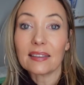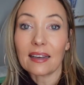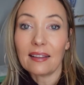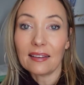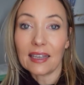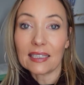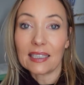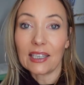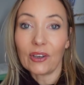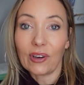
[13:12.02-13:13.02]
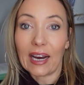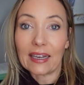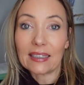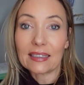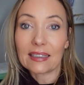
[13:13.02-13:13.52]
I think that's it, you
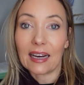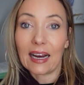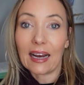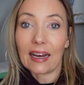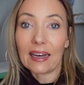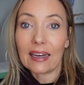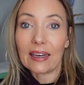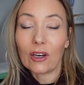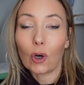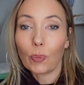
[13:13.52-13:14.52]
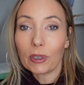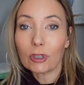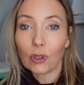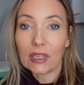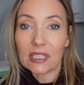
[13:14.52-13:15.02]
guys. I hope you
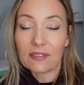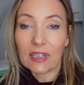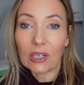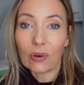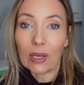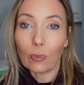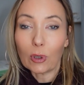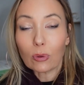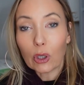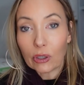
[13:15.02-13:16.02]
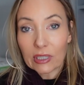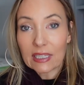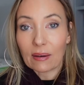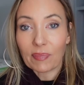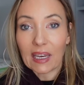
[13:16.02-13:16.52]
enjoyed this video. I hope you learned
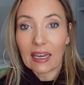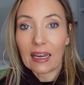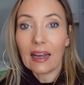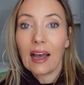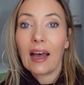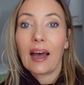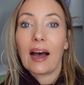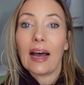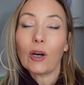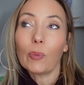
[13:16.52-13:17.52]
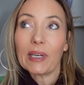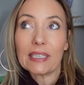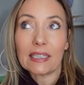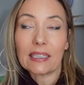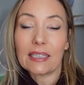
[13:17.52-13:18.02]
something. I hope I
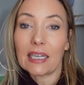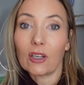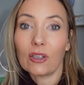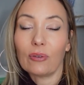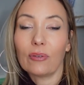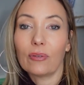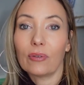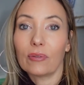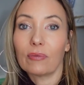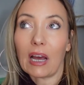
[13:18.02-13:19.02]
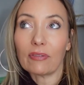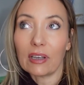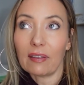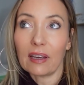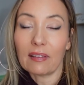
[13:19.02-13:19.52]
didn't tell you
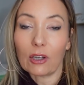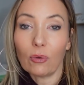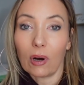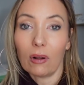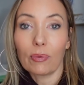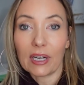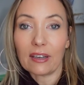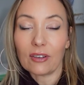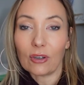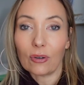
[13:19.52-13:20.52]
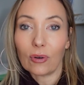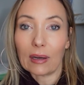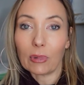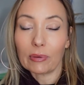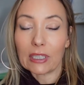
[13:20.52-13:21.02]
everything that you already knew.
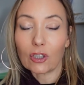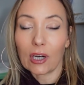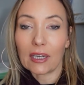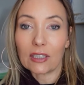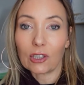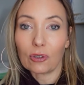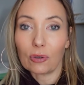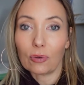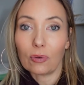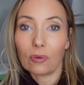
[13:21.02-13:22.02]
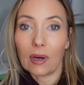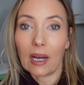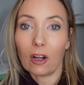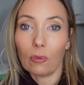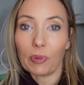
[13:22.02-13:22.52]
I'm always trying to
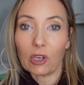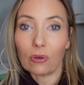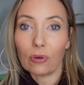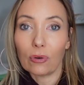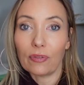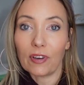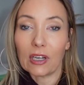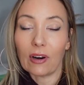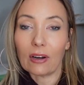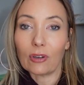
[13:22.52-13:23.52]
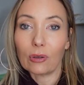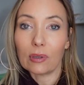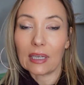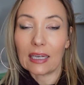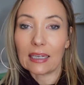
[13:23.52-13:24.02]
help you figure out new
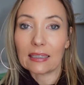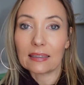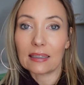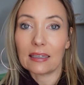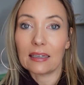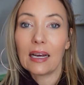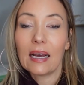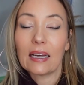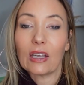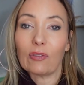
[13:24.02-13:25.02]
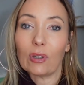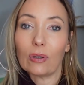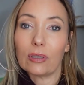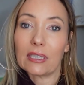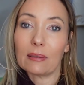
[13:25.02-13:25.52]
things and give
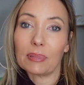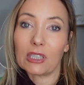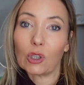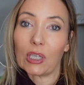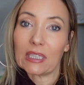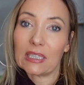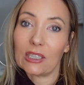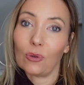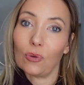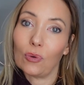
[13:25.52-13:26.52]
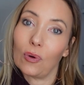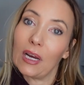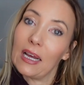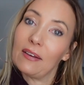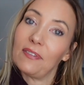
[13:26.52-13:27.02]
you tips, tricks to
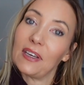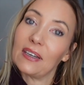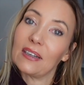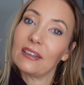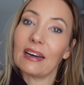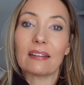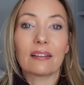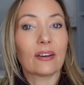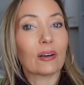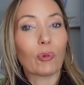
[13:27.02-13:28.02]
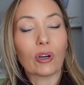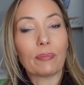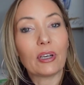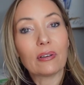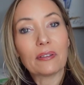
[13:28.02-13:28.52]
feel and look more
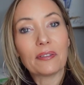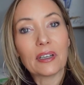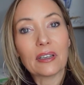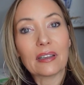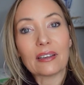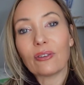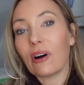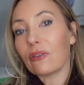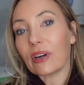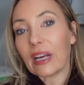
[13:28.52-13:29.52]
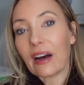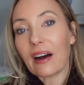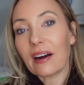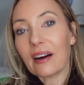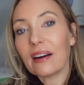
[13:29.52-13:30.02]
beautiful than you already
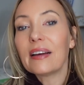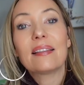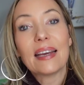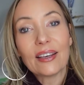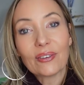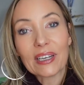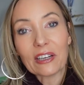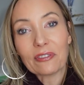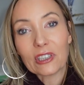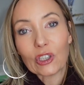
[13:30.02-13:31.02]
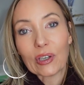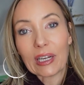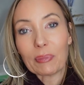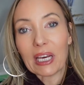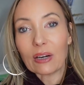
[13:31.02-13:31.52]
are. Thank you again for joining
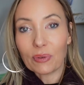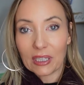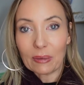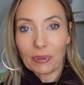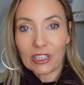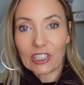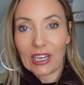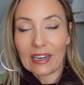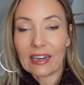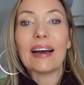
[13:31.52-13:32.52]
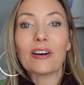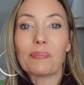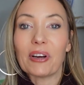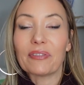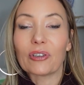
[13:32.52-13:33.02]
me. I really appreciate it. I hope
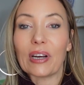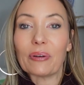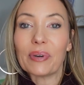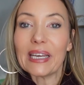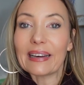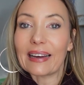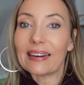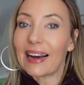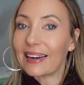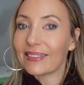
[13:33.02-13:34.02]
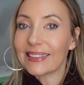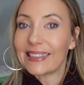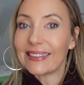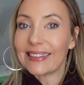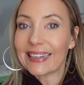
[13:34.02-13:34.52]
you have a great week, and I will
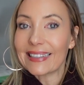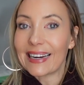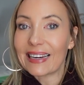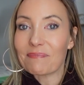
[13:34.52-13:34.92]
see you next time.